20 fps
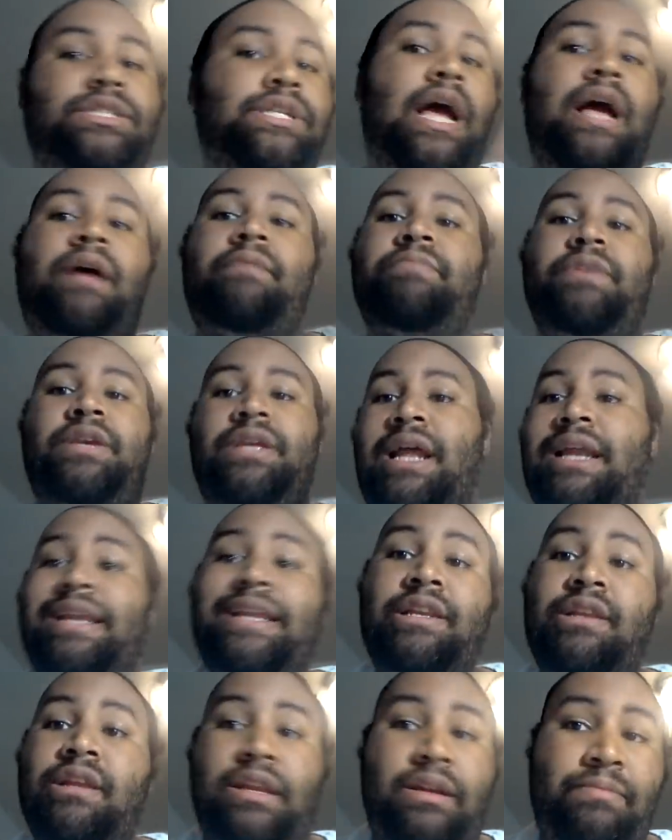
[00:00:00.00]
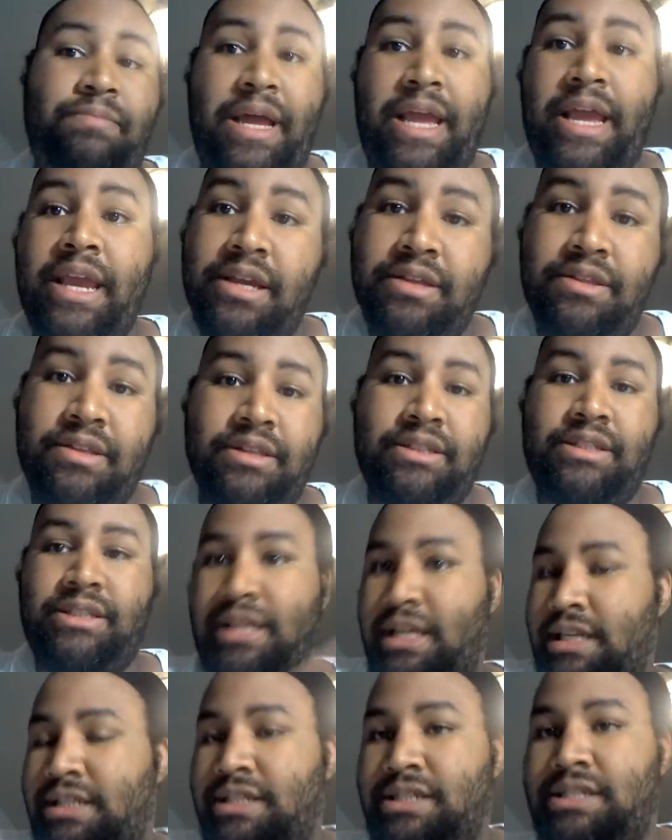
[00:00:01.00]
shot me and I didn't, and I'm an atheist
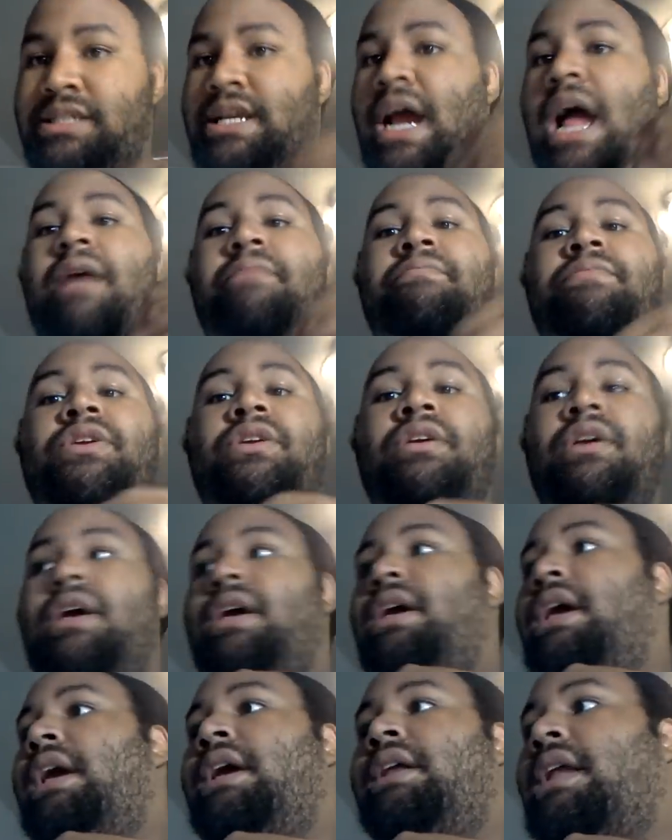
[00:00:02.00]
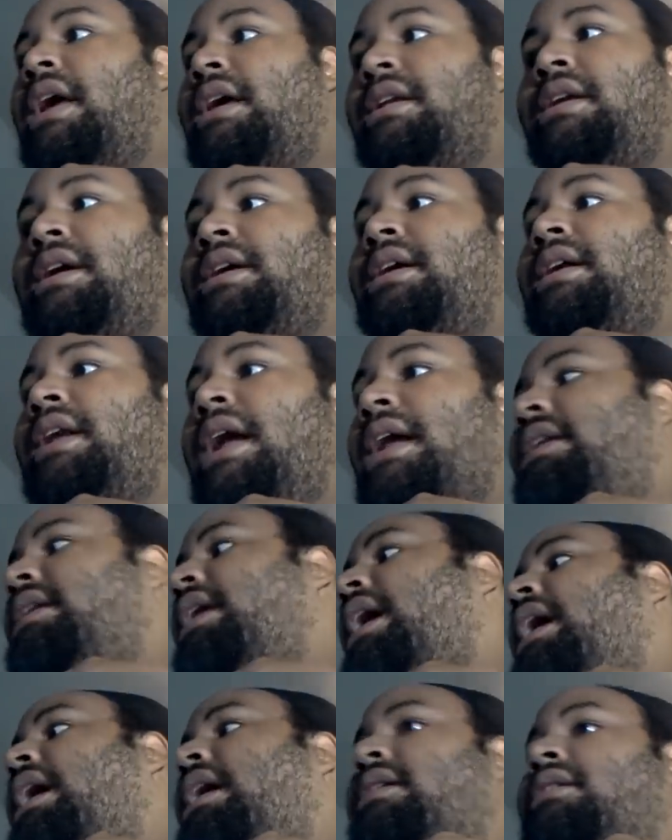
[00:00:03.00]
and they just shot me and I
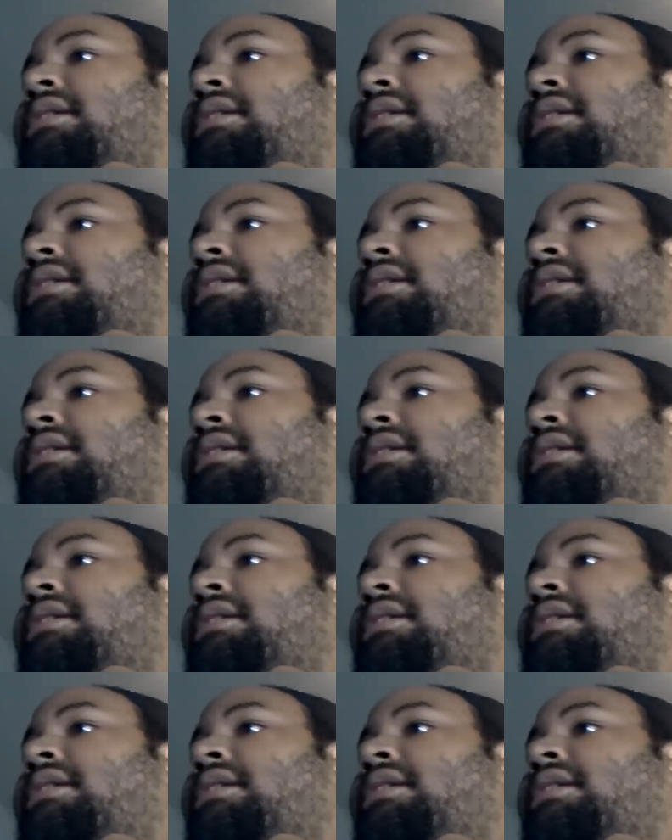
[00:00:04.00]
die,